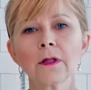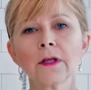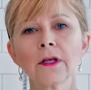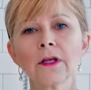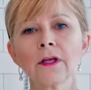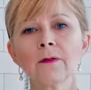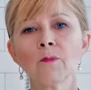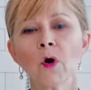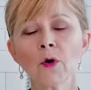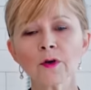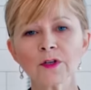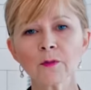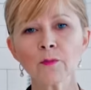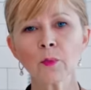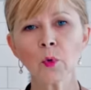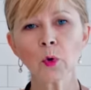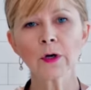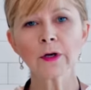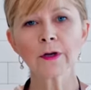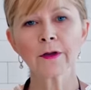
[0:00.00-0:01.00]
The most
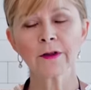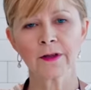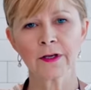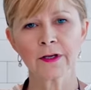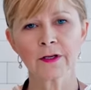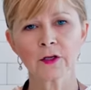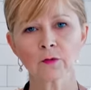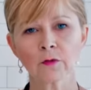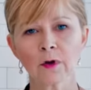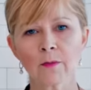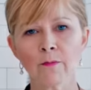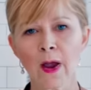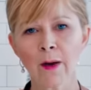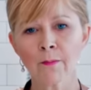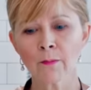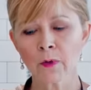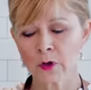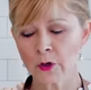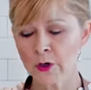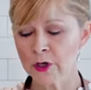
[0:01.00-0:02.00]
important thing to
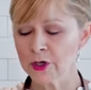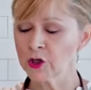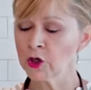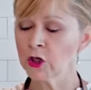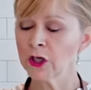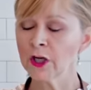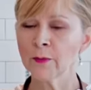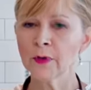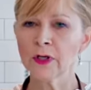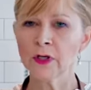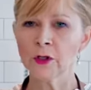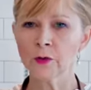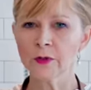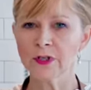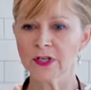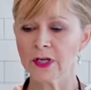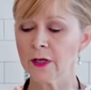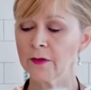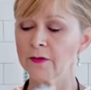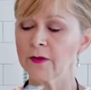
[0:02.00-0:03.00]
remember is you're going to be
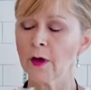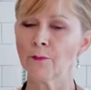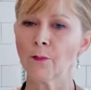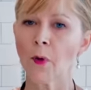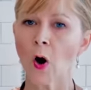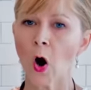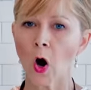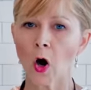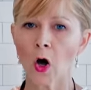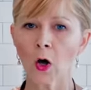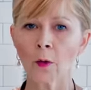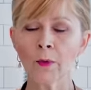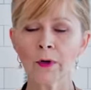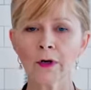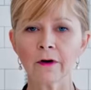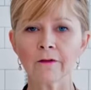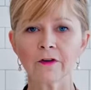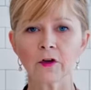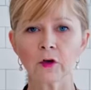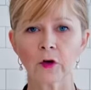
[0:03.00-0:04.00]
using the palm
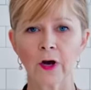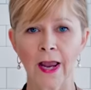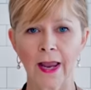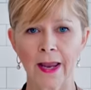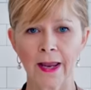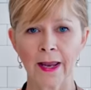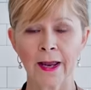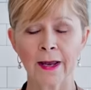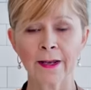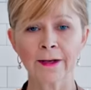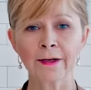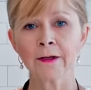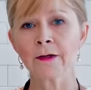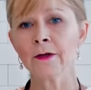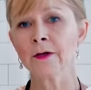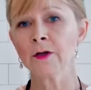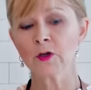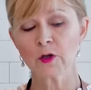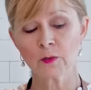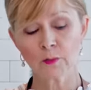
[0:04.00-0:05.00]
of your hand
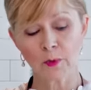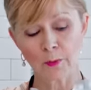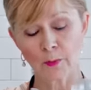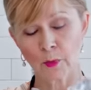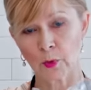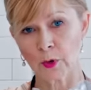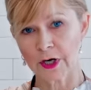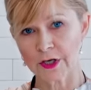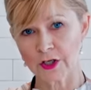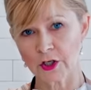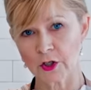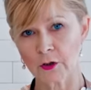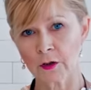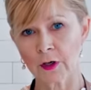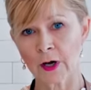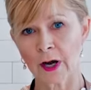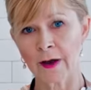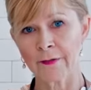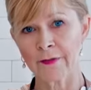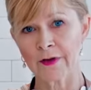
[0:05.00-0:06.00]
to put
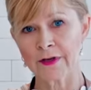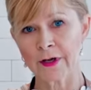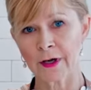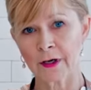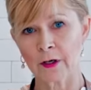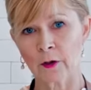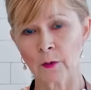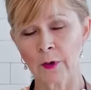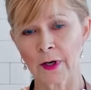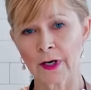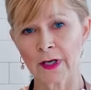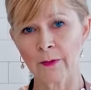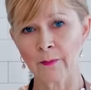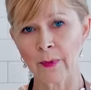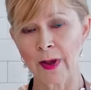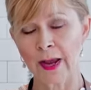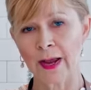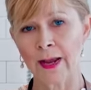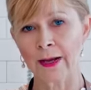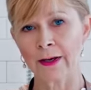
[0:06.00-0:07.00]
pressure on the decorating
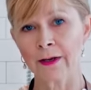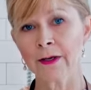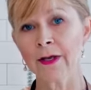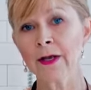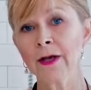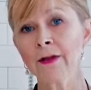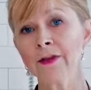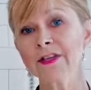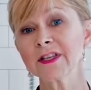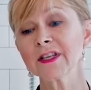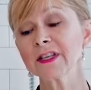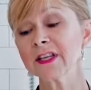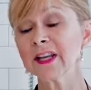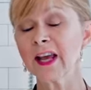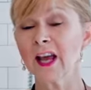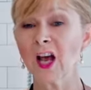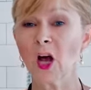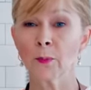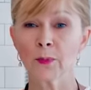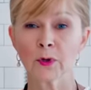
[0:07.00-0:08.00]
bag. This is going
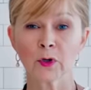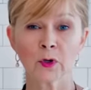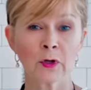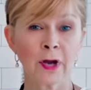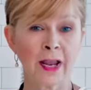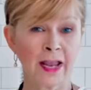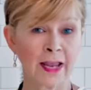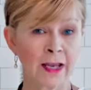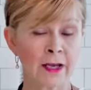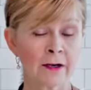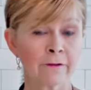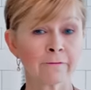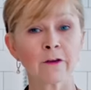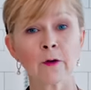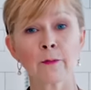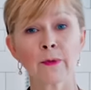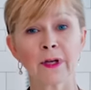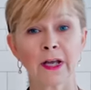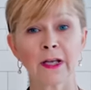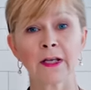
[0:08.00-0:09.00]
to help your hand
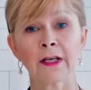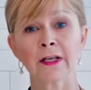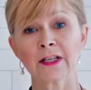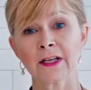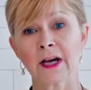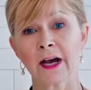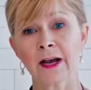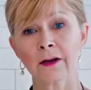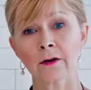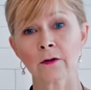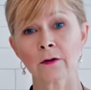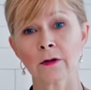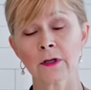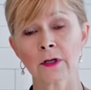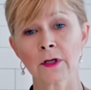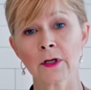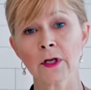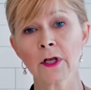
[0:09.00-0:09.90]
from getting tired.